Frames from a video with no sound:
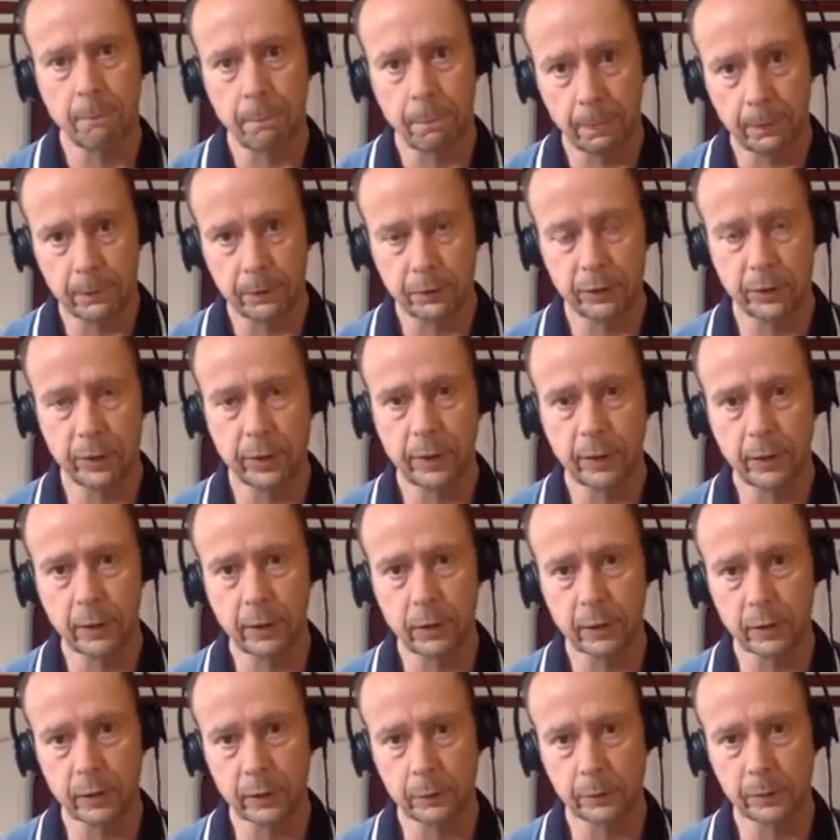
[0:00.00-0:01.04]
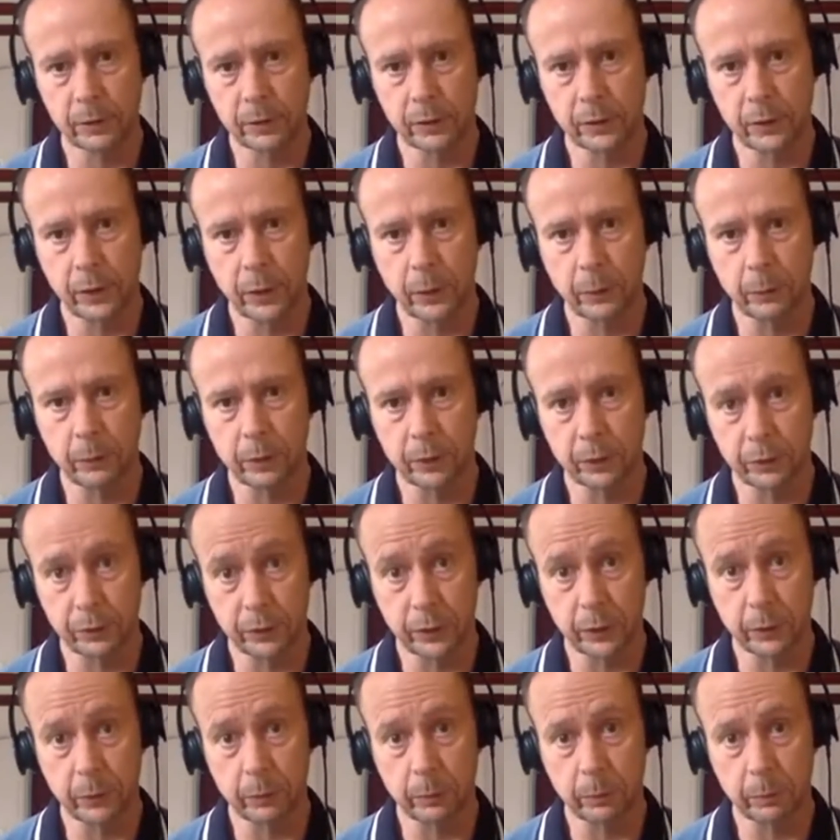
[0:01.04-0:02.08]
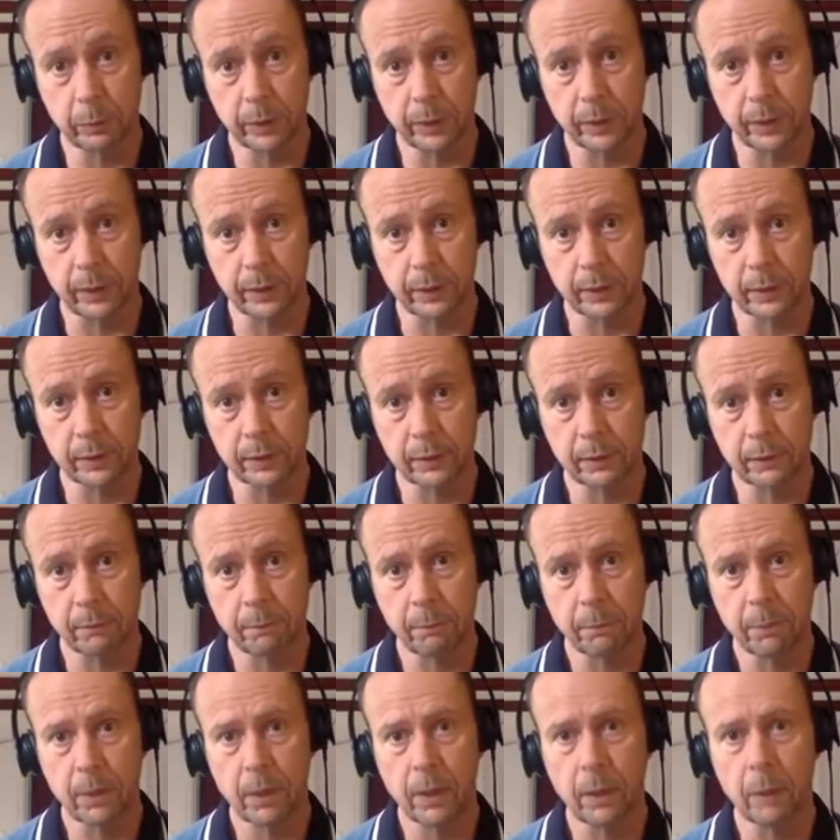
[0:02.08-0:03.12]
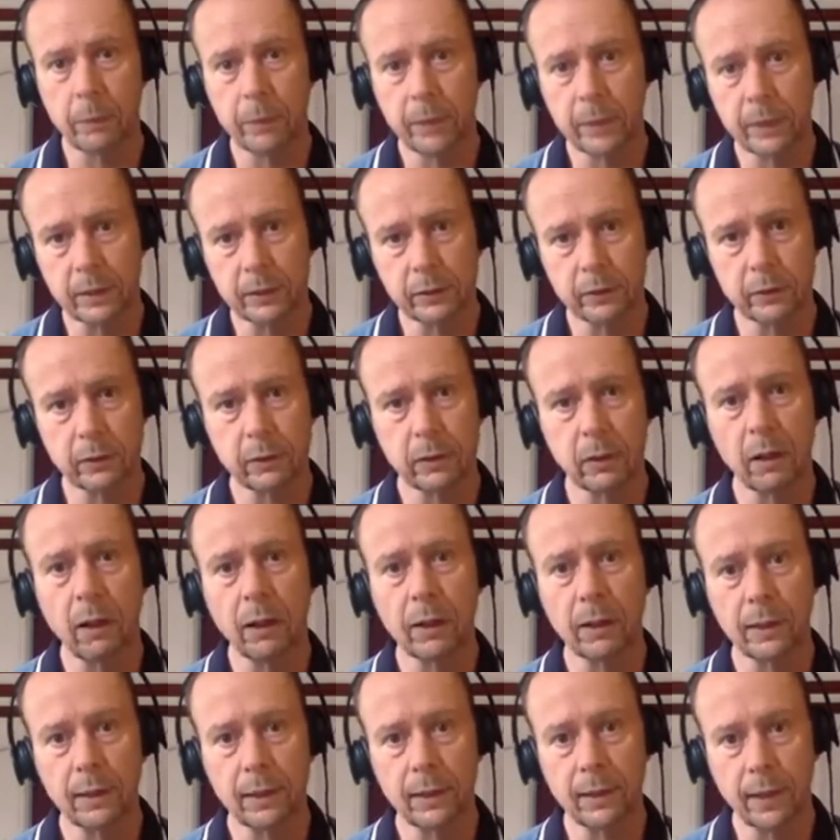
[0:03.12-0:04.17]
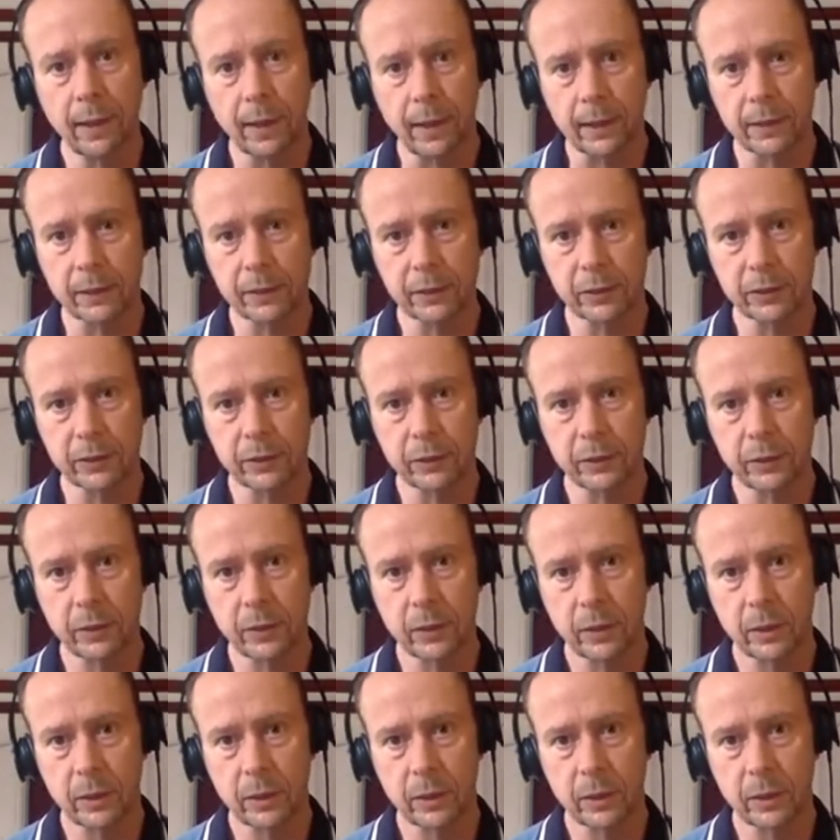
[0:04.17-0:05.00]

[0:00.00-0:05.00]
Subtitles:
seeing customers as human beings and being slightly less